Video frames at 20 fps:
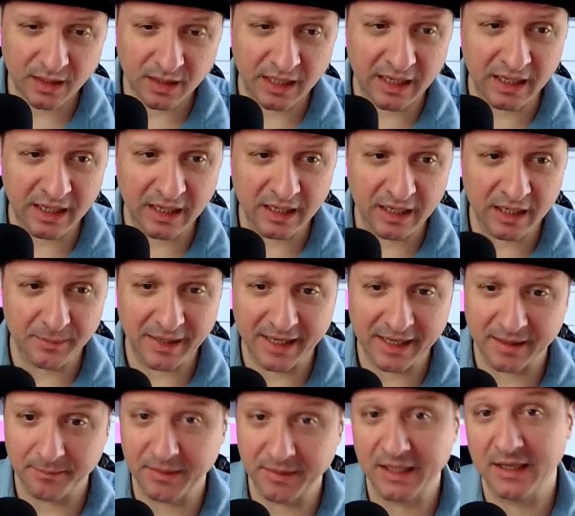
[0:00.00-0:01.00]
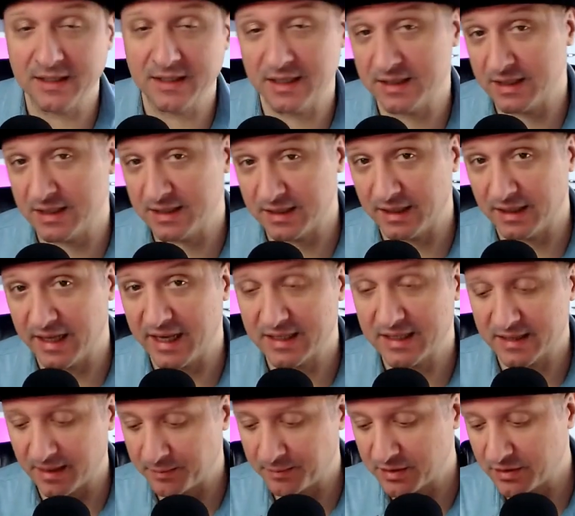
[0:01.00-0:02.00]
And because this is the
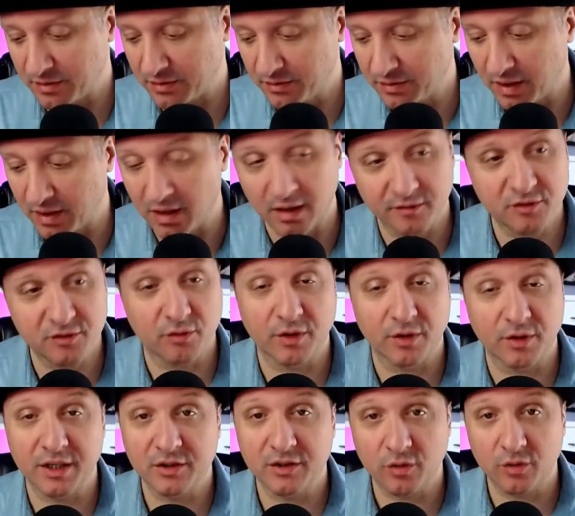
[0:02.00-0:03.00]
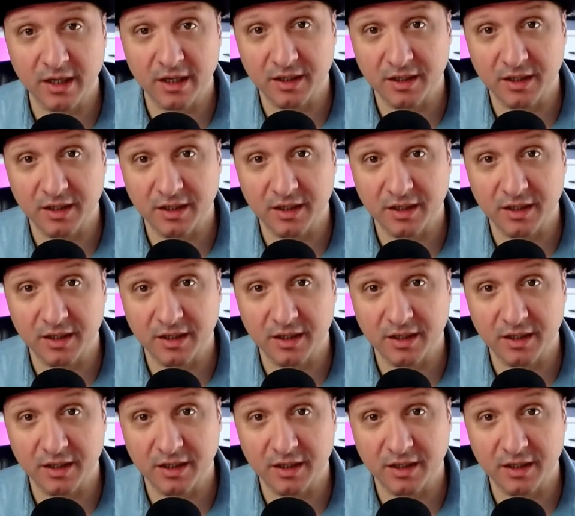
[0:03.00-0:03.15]
last episode of 2020,